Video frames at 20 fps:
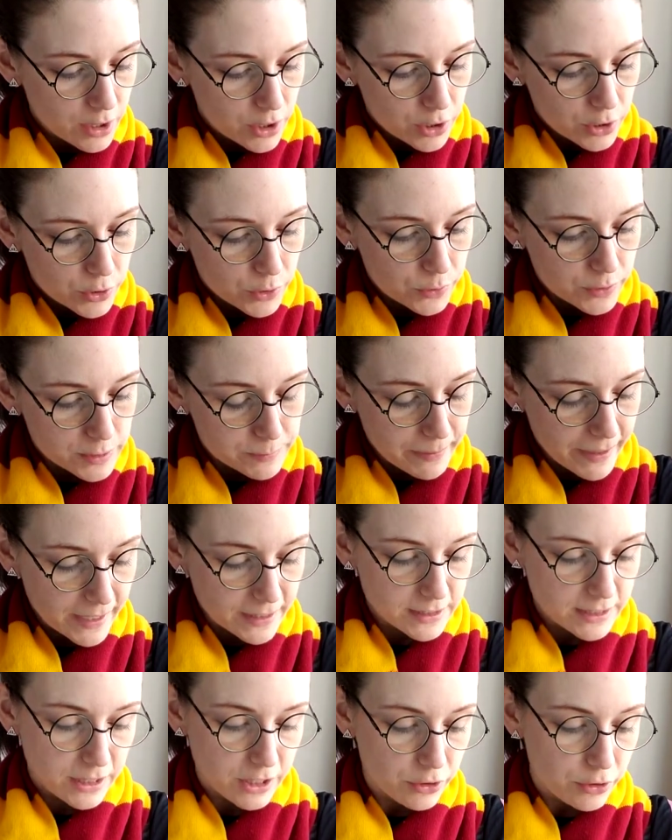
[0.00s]
who was
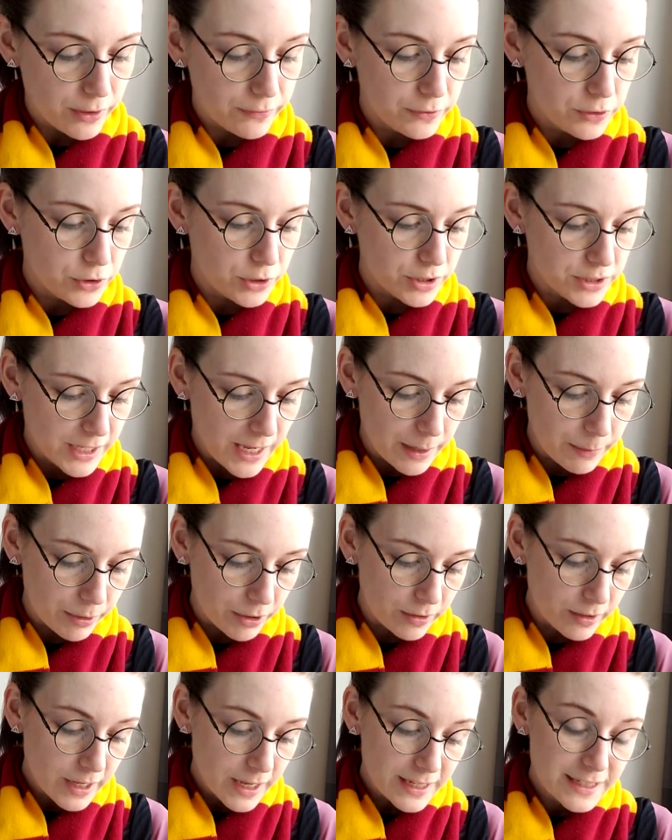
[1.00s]
passing the Gryffindor table,